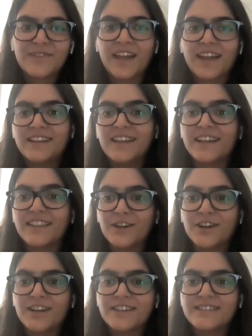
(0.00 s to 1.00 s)
And yeah,
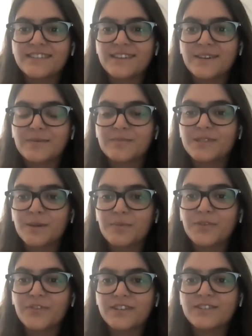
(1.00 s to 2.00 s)
there is some
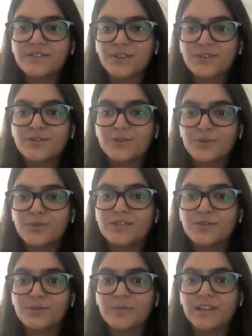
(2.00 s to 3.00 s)
professors also do a
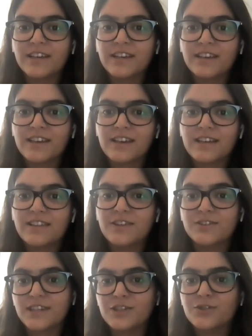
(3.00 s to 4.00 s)
Zoom link.
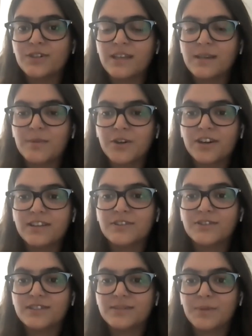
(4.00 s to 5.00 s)
They'll send you an email and
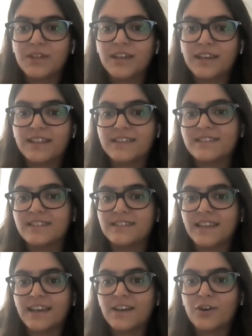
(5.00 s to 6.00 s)
they'll be like, this is
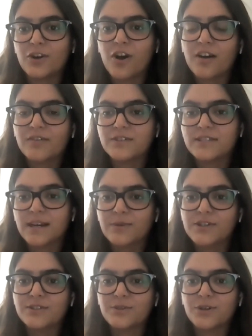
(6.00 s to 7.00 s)
like our office
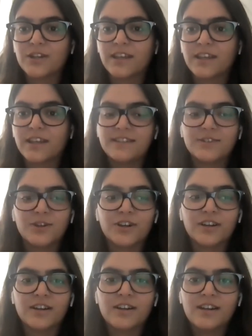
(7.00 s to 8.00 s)
hours, or like, these
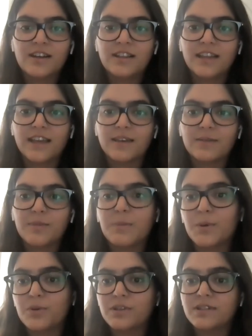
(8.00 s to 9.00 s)
are like,
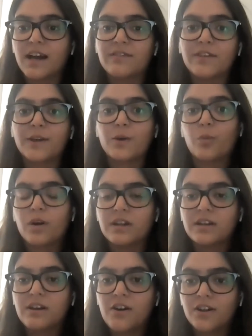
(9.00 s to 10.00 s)
maybe we'll have like
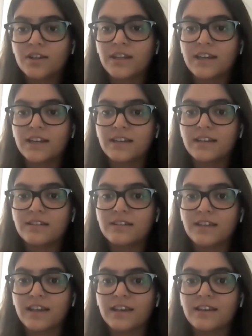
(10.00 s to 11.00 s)
one online,
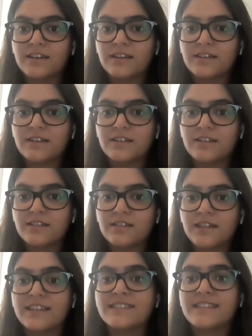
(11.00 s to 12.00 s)

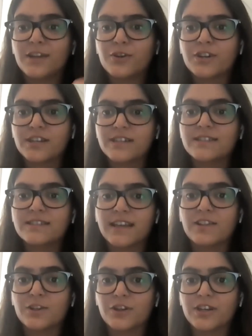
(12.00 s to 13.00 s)
like synchronous, like
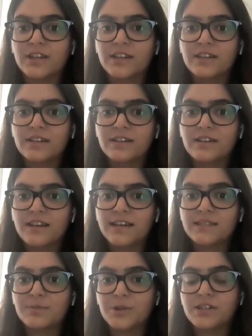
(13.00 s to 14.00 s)
learning
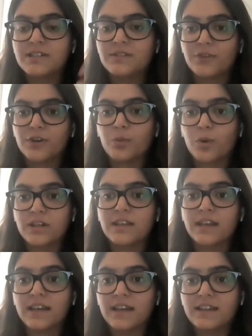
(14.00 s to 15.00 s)
experience for one
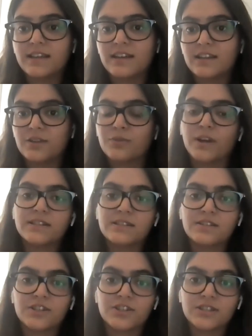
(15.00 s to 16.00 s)
day. And then the rest
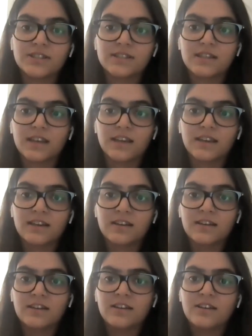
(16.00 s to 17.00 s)
are just like
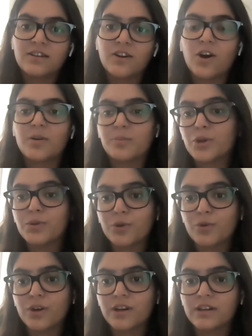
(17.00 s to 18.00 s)
all
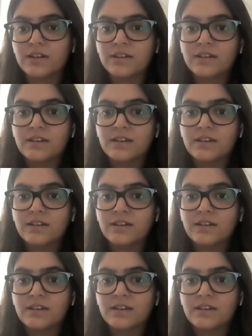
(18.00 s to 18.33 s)
pre-recorded.